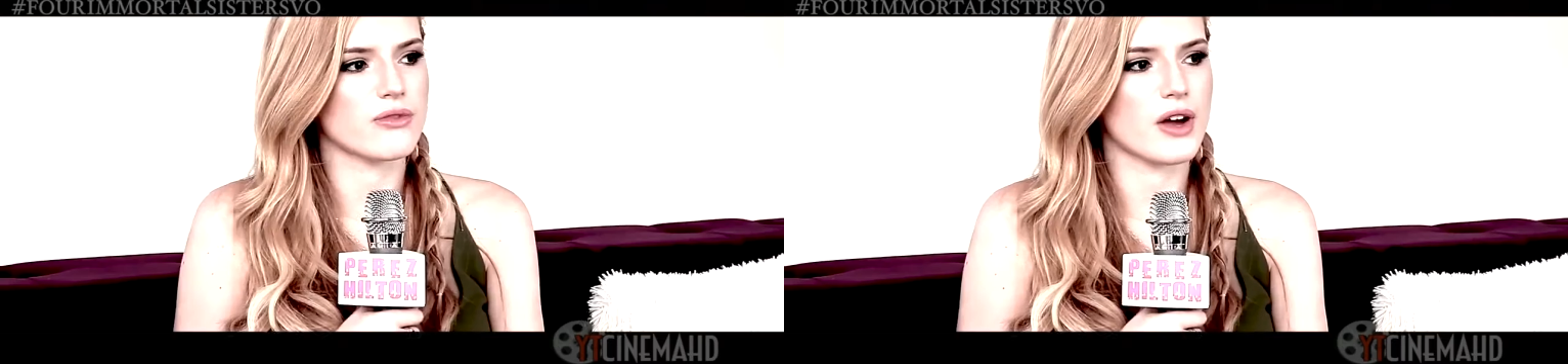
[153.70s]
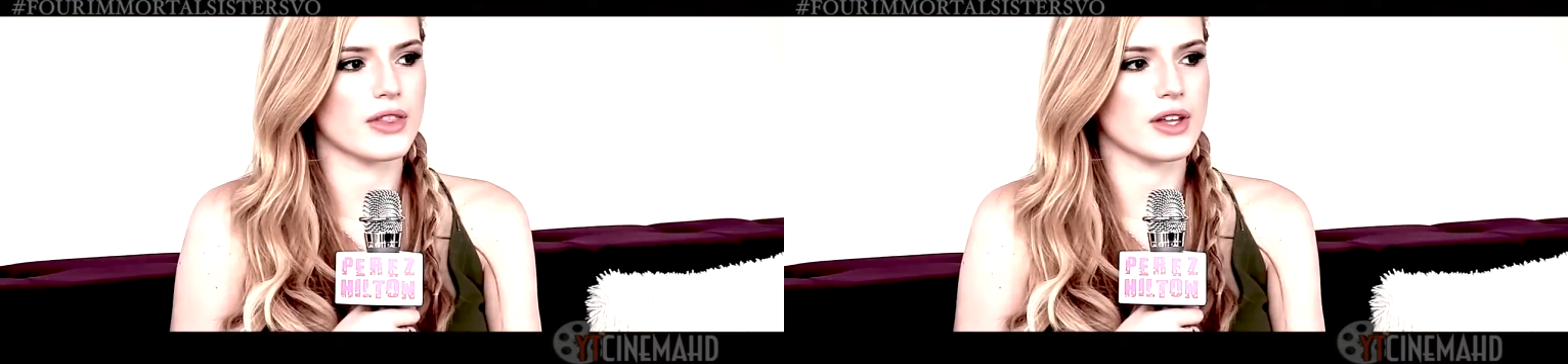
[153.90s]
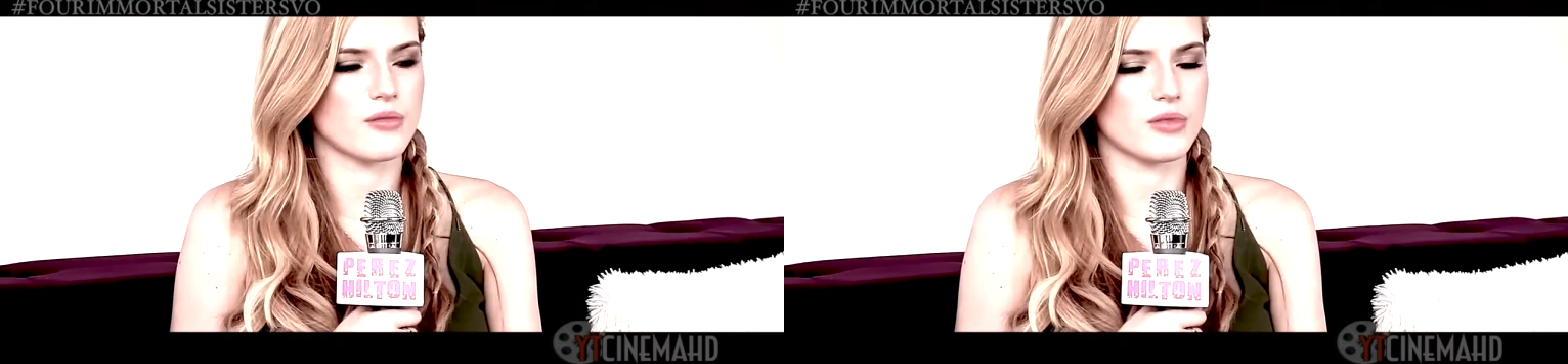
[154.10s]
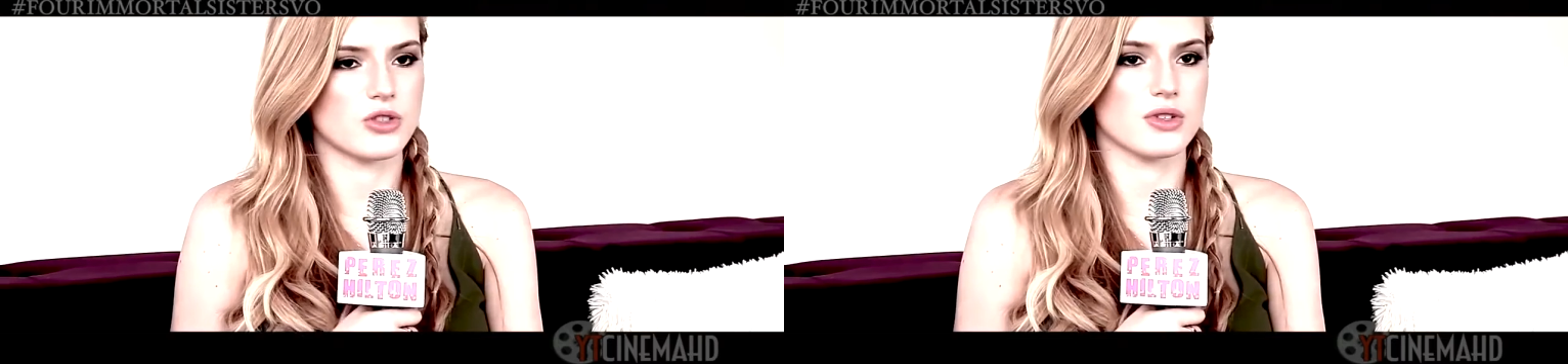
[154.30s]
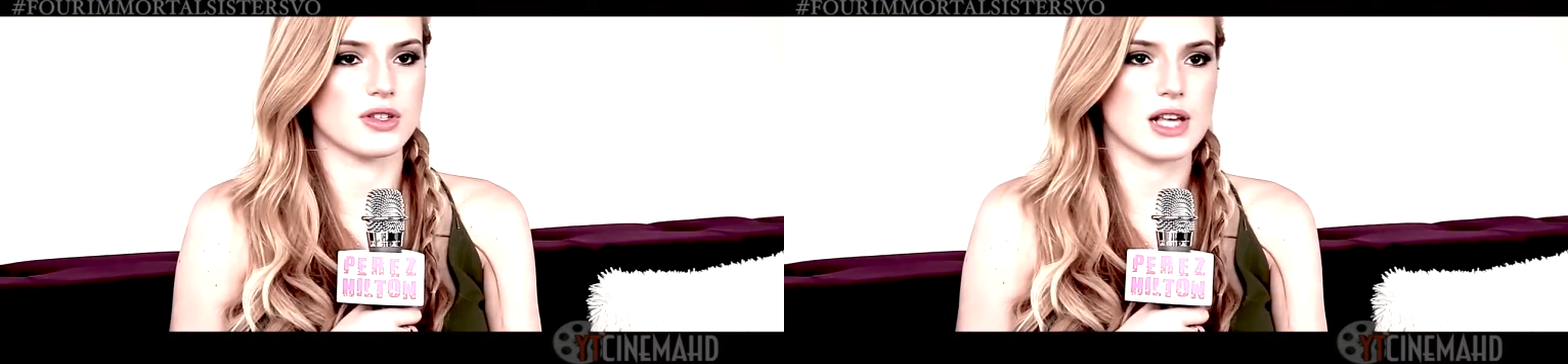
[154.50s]
have control
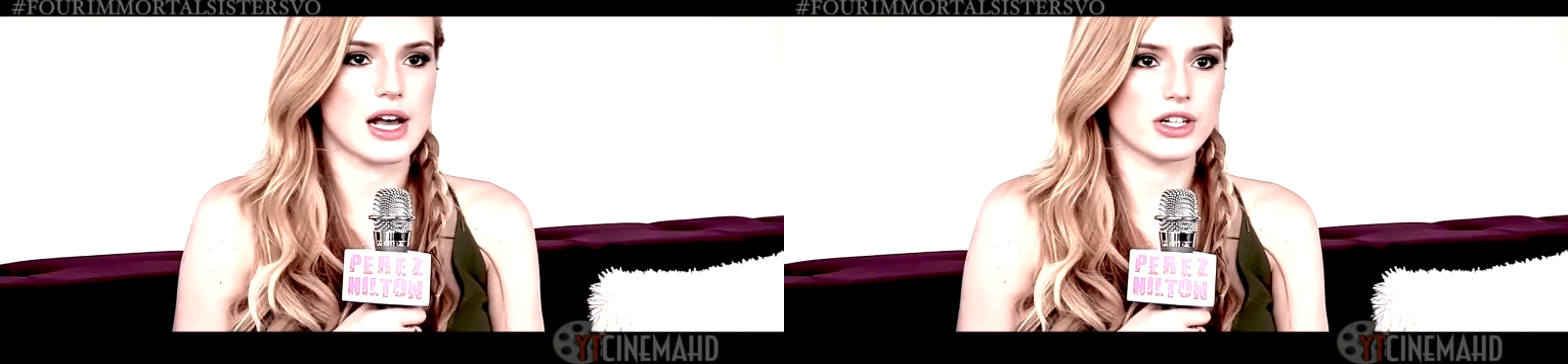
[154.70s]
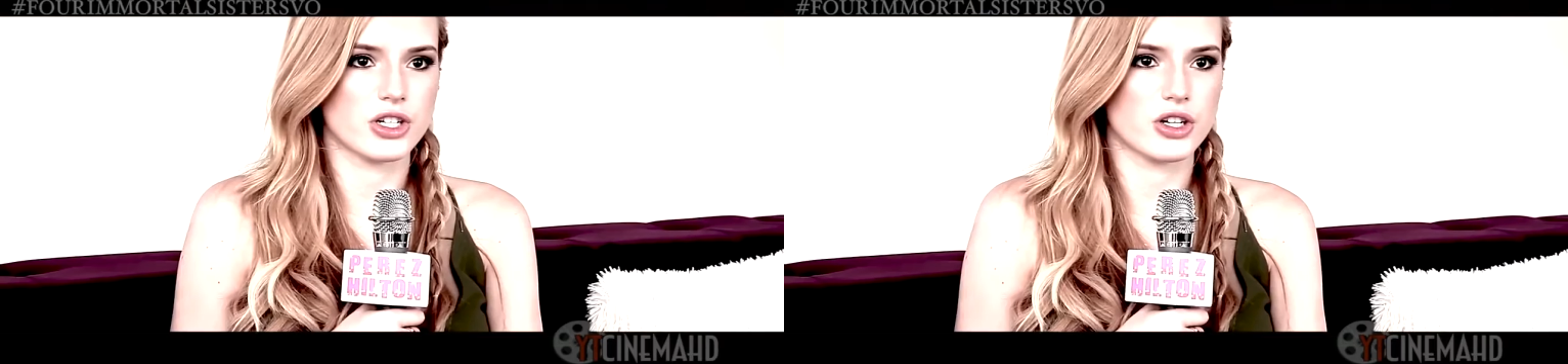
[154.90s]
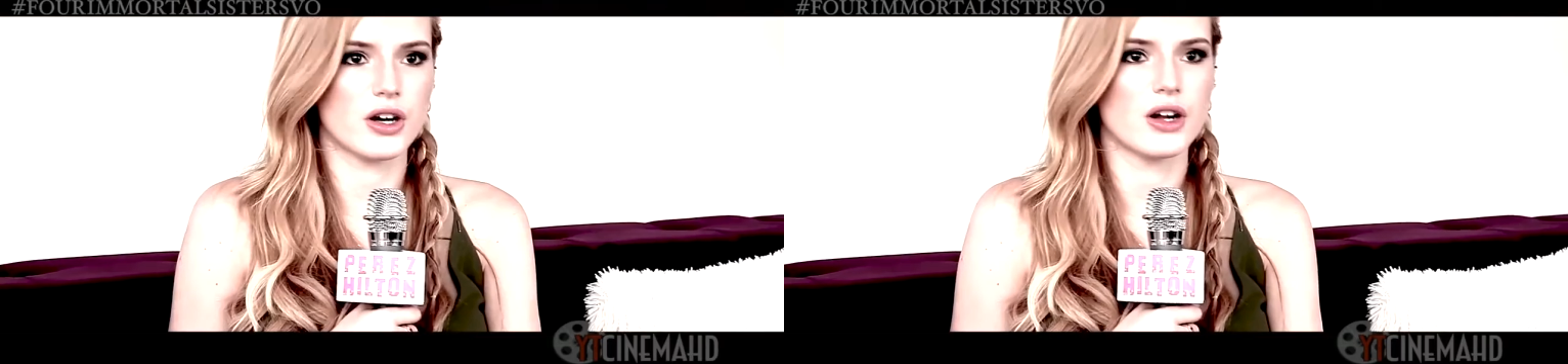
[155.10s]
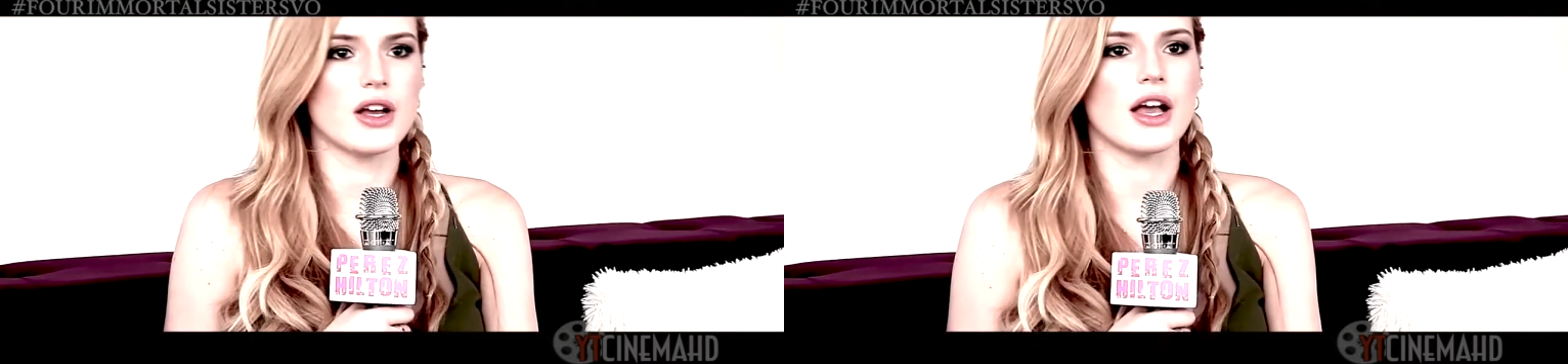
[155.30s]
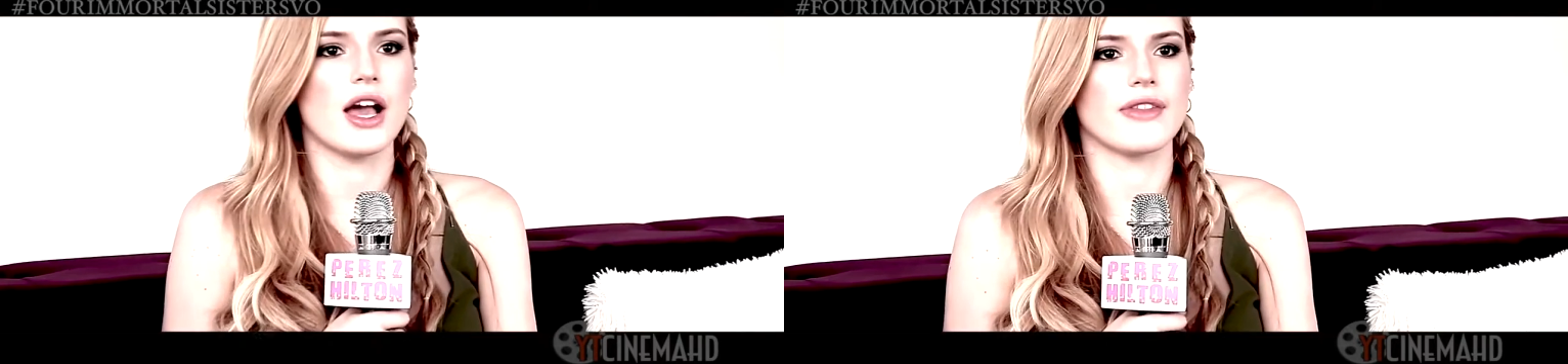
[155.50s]
and they have to bond
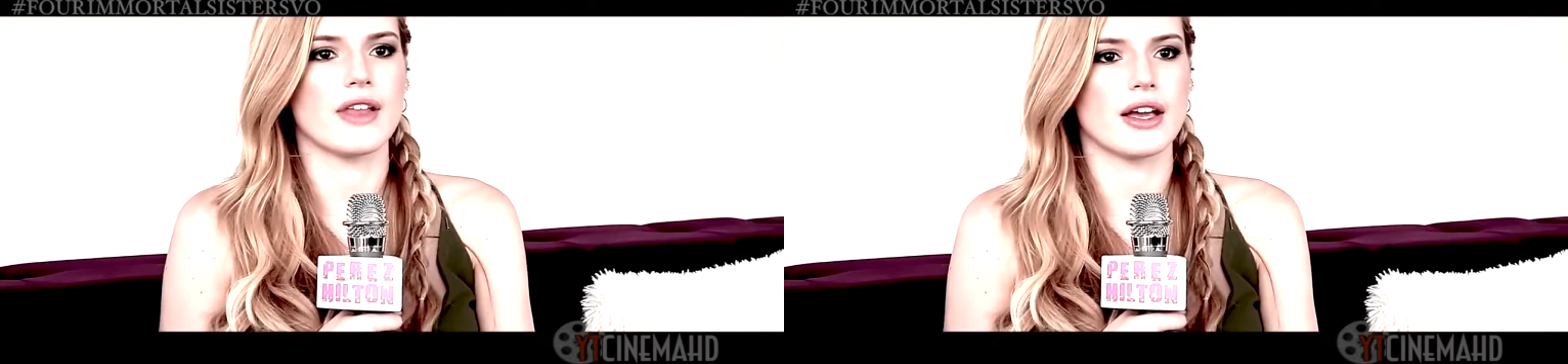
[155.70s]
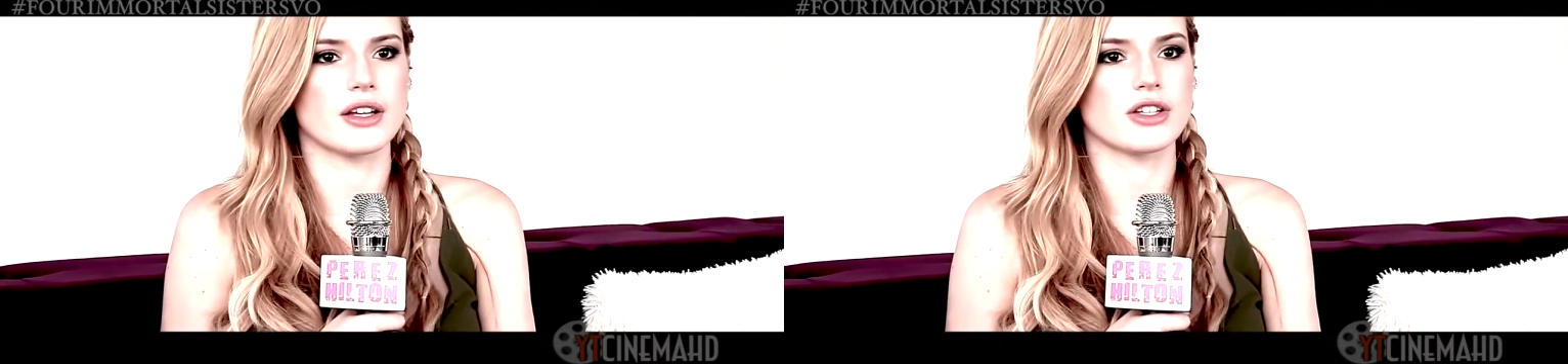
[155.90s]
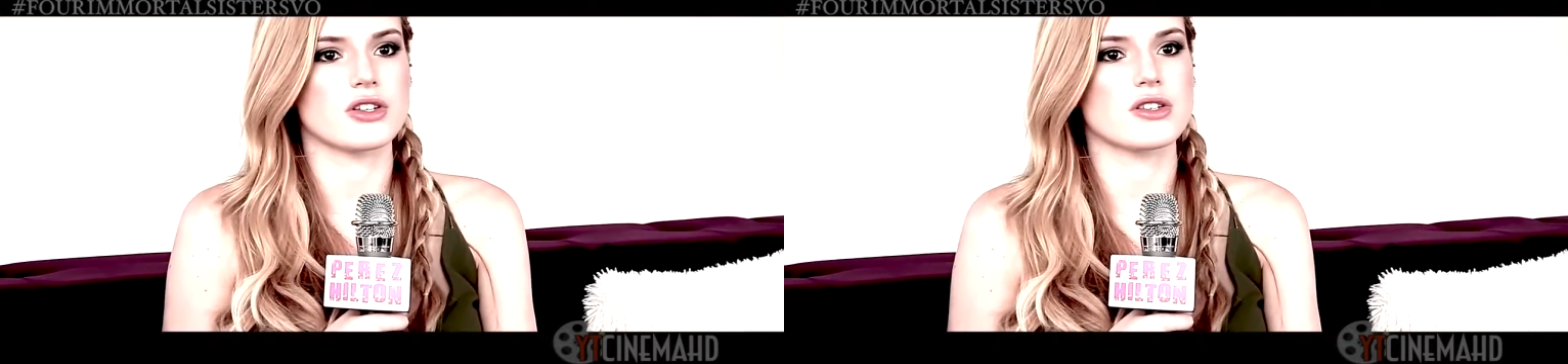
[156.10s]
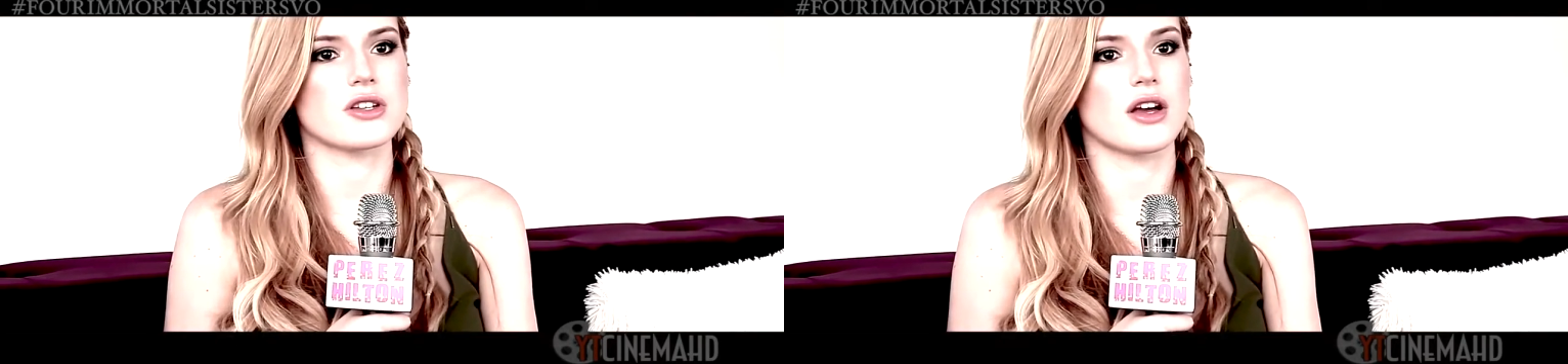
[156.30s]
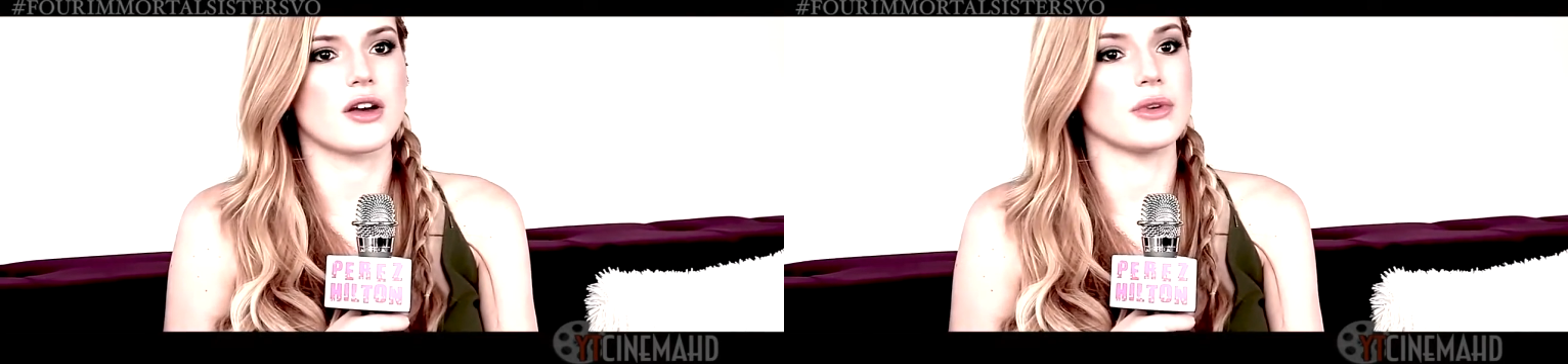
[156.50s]
together to
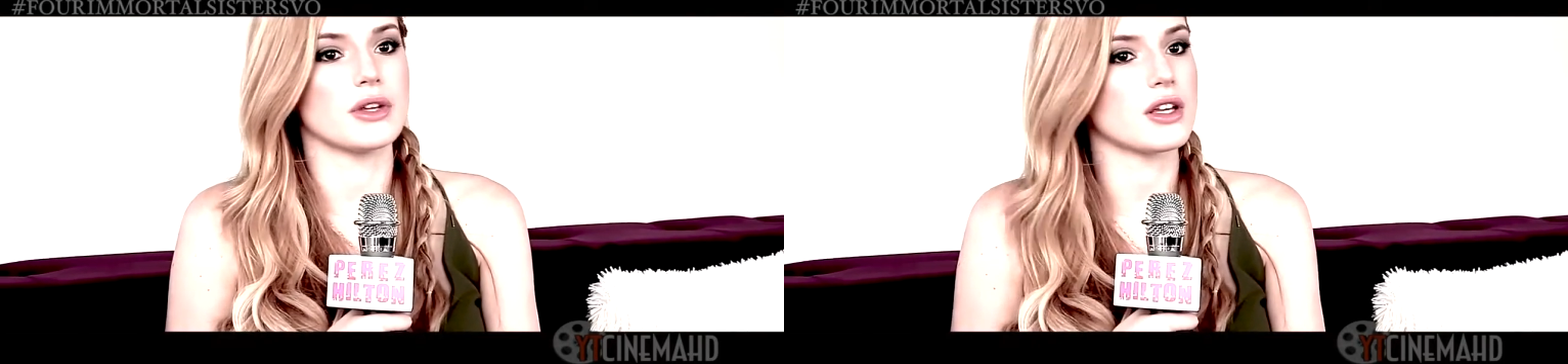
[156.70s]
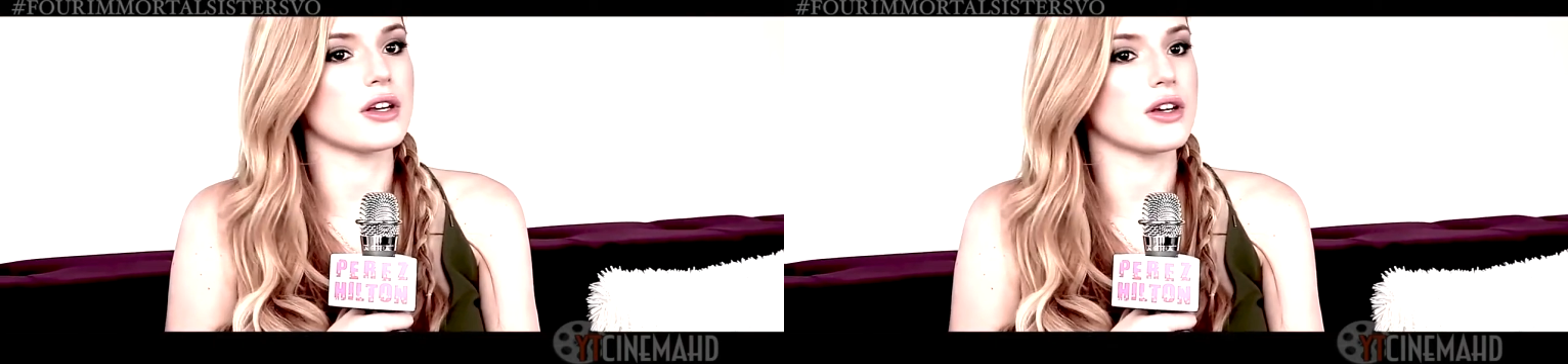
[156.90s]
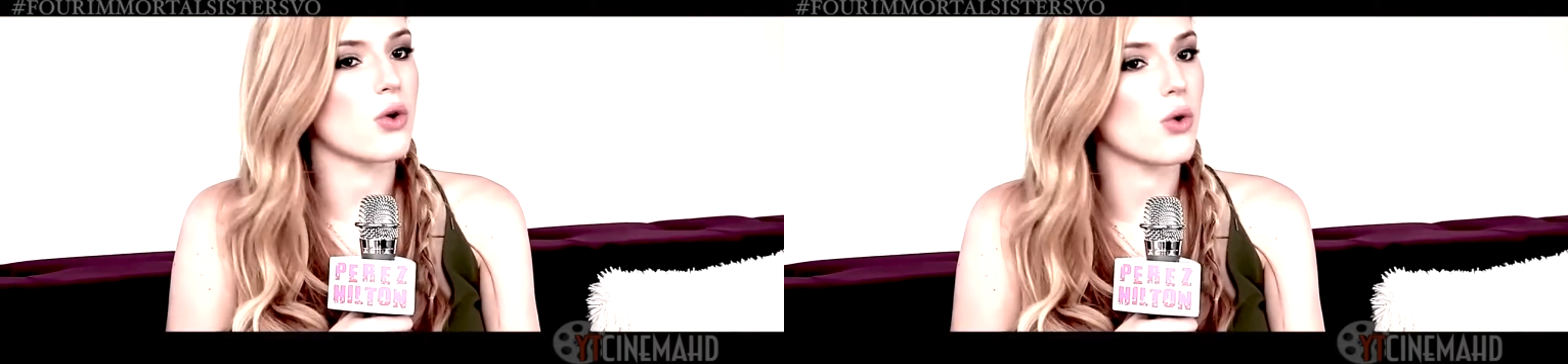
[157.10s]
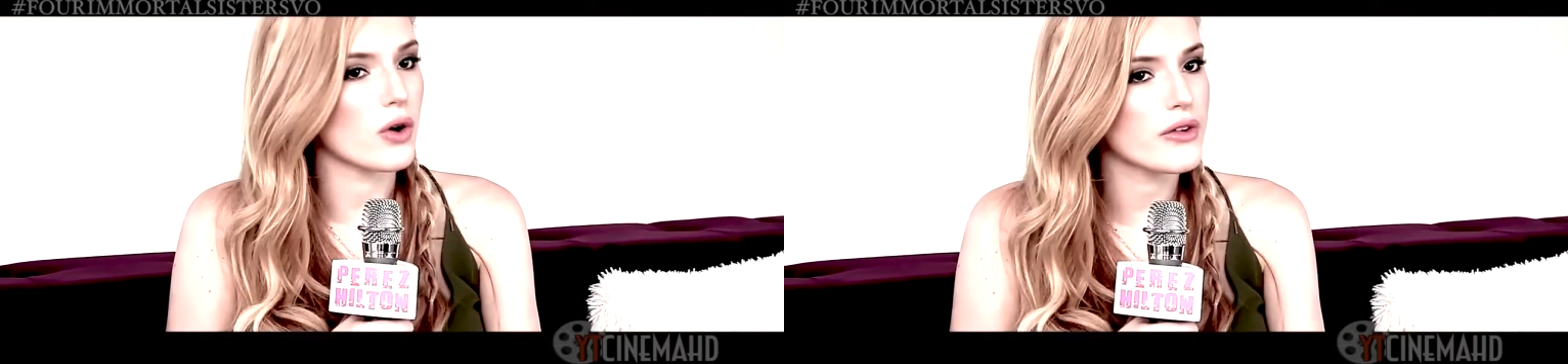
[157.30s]
save their, I guess,